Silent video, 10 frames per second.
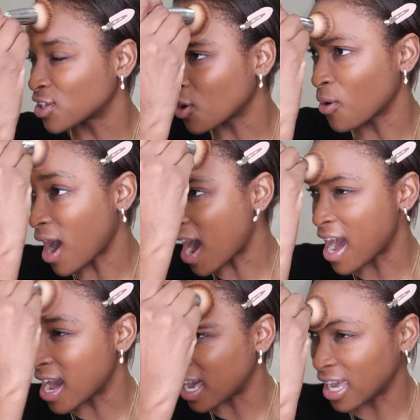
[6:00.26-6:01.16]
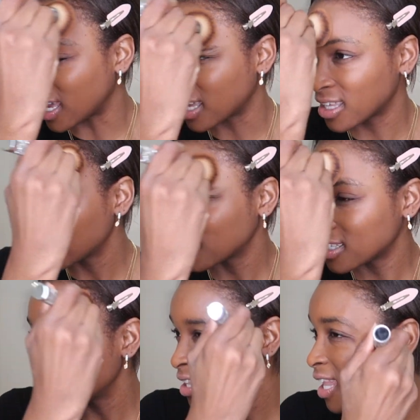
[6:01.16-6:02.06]
so I
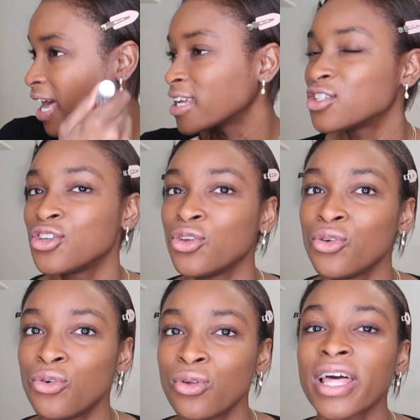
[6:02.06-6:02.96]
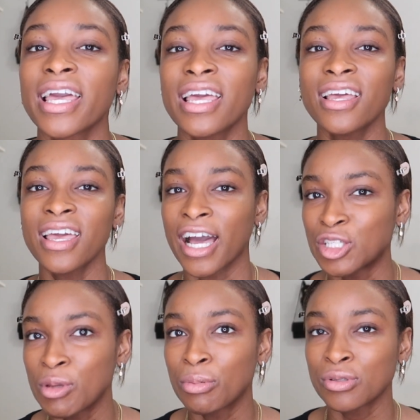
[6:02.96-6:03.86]
like to like
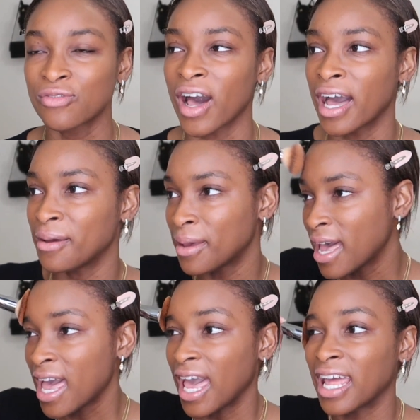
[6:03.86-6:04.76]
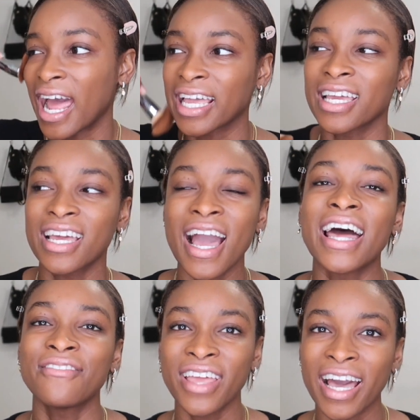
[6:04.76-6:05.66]
catch people's vibe, and I could
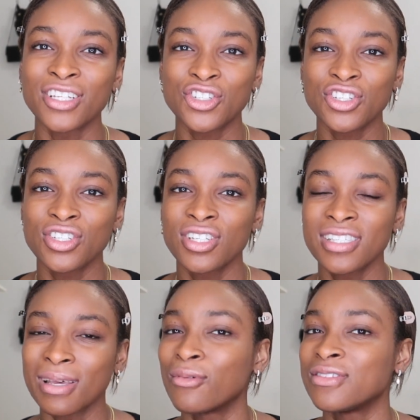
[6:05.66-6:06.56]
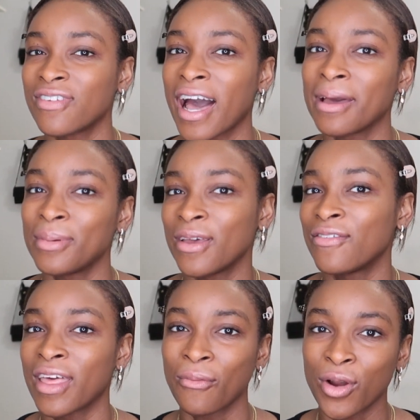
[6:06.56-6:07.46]
kind of catch someone's vibe
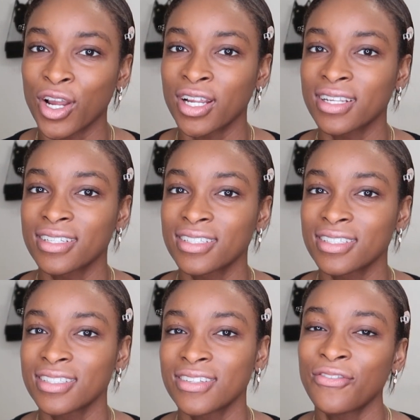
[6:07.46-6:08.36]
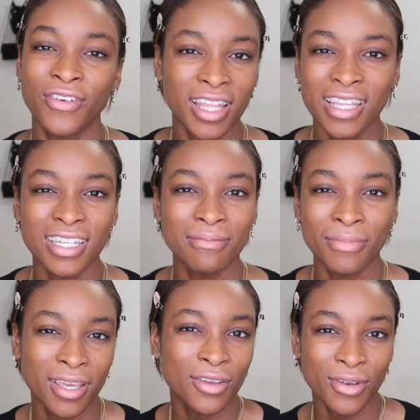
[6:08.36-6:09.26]
if they weren't feeling
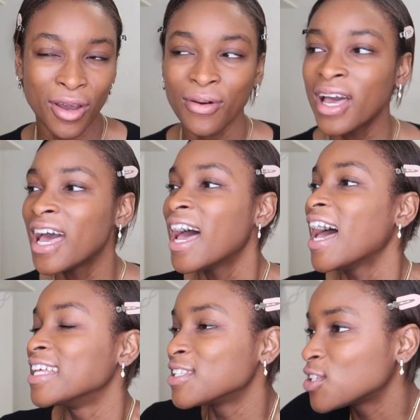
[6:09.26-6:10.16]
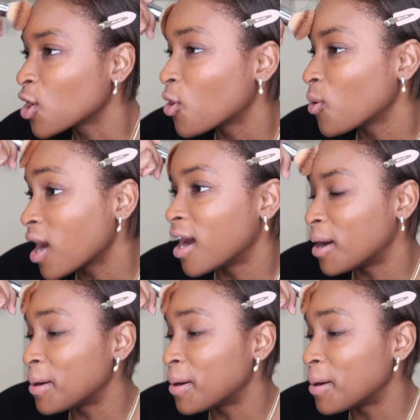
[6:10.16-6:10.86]
me, you know. And so